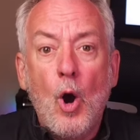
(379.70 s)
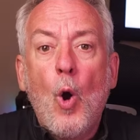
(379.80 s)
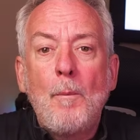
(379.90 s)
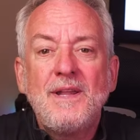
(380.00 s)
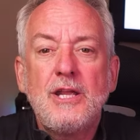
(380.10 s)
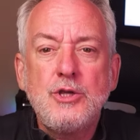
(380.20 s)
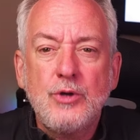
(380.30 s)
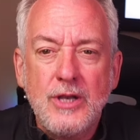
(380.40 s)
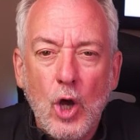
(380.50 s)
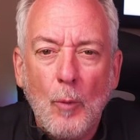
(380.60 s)
hoping that you
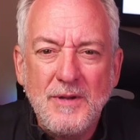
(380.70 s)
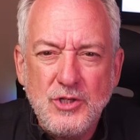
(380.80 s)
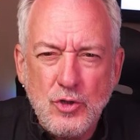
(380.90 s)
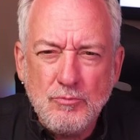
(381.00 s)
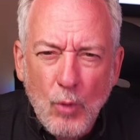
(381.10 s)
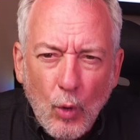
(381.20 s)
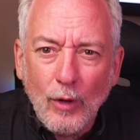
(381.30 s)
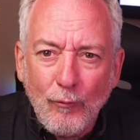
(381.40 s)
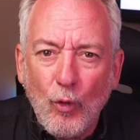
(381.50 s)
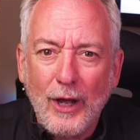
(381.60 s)
can help me do
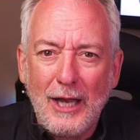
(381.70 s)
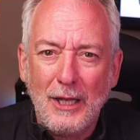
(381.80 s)
more of what I